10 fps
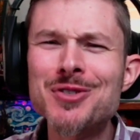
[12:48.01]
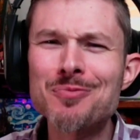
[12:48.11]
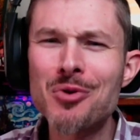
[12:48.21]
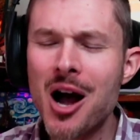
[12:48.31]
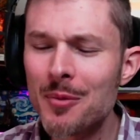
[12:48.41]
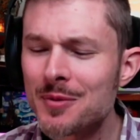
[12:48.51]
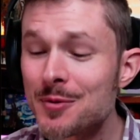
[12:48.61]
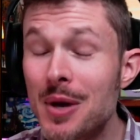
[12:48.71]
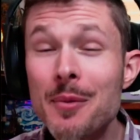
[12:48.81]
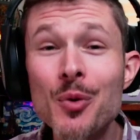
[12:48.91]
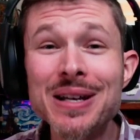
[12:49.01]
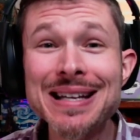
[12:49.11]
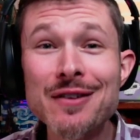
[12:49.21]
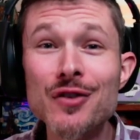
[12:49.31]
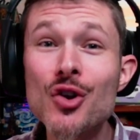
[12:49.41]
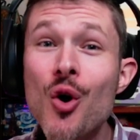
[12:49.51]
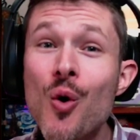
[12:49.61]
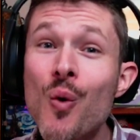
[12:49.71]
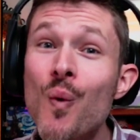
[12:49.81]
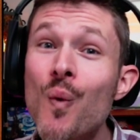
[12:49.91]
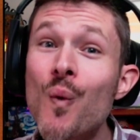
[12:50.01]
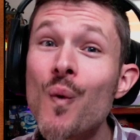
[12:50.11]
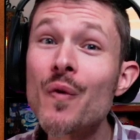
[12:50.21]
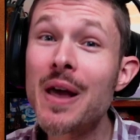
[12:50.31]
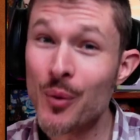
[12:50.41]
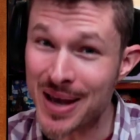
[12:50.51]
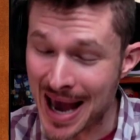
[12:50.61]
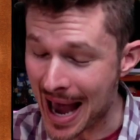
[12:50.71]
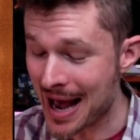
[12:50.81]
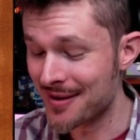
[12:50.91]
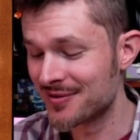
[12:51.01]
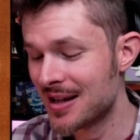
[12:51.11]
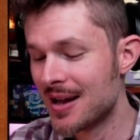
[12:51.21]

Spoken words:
to problems maybe we didn't even know that we have.